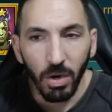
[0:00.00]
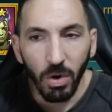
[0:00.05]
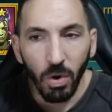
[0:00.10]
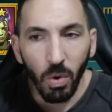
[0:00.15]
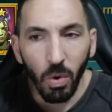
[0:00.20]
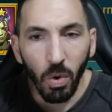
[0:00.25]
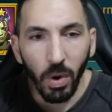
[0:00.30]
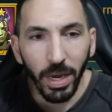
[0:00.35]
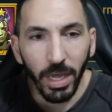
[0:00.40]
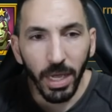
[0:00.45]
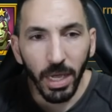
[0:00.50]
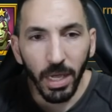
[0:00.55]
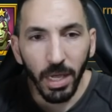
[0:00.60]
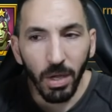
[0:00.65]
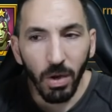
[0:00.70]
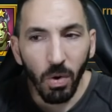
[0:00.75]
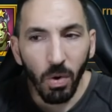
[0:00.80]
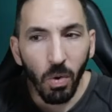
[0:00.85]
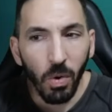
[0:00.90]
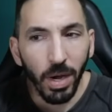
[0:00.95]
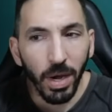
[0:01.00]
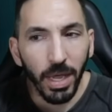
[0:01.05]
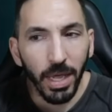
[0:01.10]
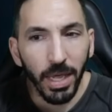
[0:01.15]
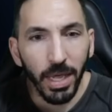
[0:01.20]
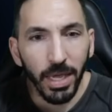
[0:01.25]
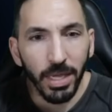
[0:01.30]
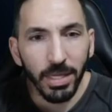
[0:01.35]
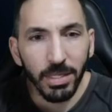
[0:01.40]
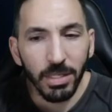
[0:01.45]
Or or
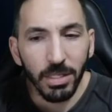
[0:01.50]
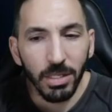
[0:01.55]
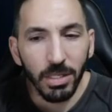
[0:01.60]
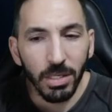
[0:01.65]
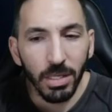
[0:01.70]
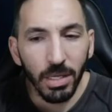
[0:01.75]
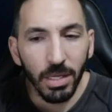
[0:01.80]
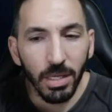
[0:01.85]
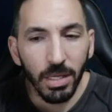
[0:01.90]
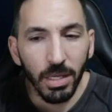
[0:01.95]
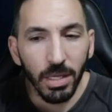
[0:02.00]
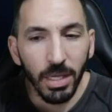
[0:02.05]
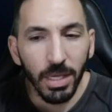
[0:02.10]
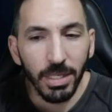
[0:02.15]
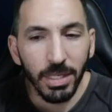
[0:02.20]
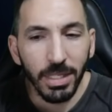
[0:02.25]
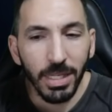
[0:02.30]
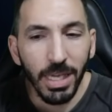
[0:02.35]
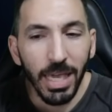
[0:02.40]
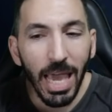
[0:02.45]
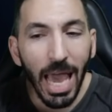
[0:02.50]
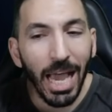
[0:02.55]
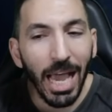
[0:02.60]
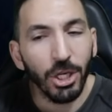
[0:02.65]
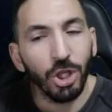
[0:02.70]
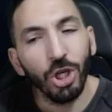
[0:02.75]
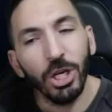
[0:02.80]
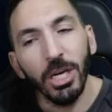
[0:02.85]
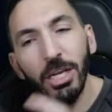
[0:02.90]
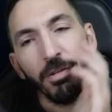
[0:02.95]
is is he
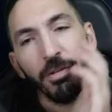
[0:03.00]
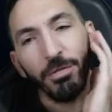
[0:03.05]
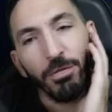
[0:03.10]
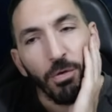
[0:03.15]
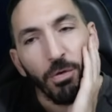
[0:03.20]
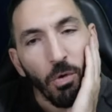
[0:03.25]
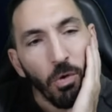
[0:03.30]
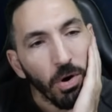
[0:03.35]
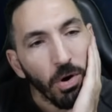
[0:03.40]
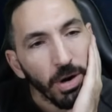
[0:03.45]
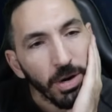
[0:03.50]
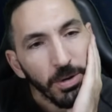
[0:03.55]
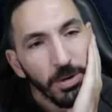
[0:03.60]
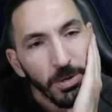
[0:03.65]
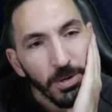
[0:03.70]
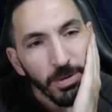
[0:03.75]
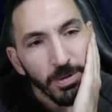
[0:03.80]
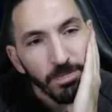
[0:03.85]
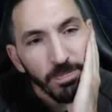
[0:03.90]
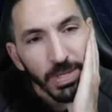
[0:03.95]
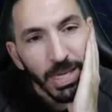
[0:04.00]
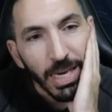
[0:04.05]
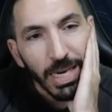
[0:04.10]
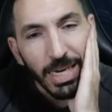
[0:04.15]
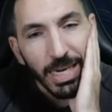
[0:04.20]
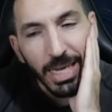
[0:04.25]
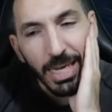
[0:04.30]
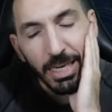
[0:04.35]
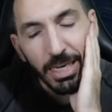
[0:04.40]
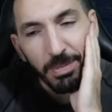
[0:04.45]
actually for
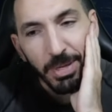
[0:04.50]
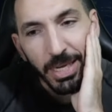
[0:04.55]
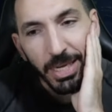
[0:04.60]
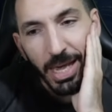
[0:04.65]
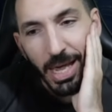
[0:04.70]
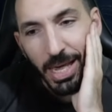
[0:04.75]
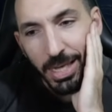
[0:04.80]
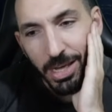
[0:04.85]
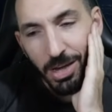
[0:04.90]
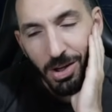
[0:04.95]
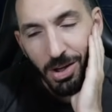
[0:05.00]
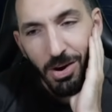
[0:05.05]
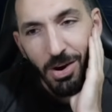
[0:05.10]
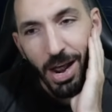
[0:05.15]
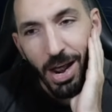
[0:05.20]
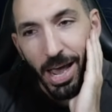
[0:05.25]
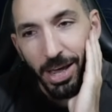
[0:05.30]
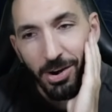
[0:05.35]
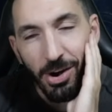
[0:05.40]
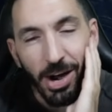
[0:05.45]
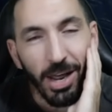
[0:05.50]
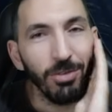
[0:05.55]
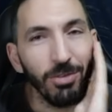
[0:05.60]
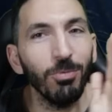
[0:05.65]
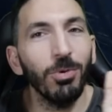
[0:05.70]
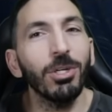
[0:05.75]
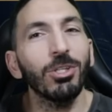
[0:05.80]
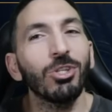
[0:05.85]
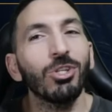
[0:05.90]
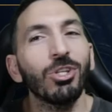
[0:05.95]
Lady Mikage? All right, all right.
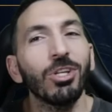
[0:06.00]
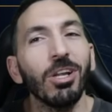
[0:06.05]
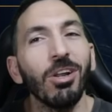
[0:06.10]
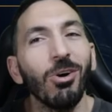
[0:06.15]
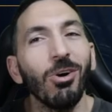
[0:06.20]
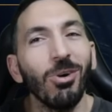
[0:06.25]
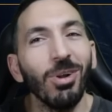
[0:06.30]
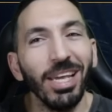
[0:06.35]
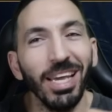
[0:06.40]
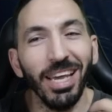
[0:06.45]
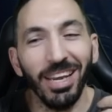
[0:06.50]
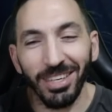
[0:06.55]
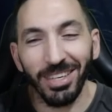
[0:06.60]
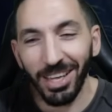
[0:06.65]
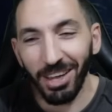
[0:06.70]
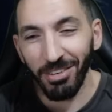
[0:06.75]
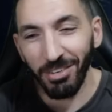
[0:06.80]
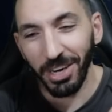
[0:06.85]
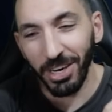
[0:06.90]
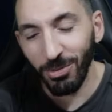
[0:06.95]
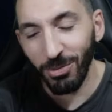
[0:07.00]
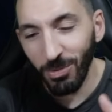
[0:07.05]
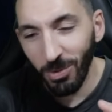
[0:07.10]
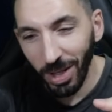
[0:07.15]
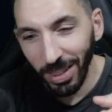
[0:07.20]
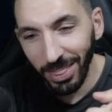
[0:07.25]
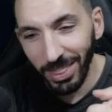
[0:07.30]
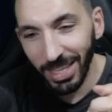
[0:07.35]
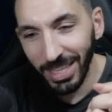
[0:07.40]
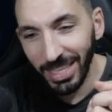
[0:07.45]
We're slowly uncovering
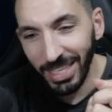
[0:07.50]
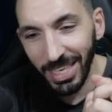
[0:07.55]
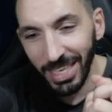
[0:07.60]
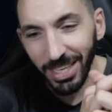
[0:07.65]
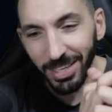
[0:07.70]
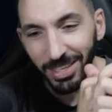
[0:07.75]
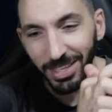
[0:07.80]
what the deal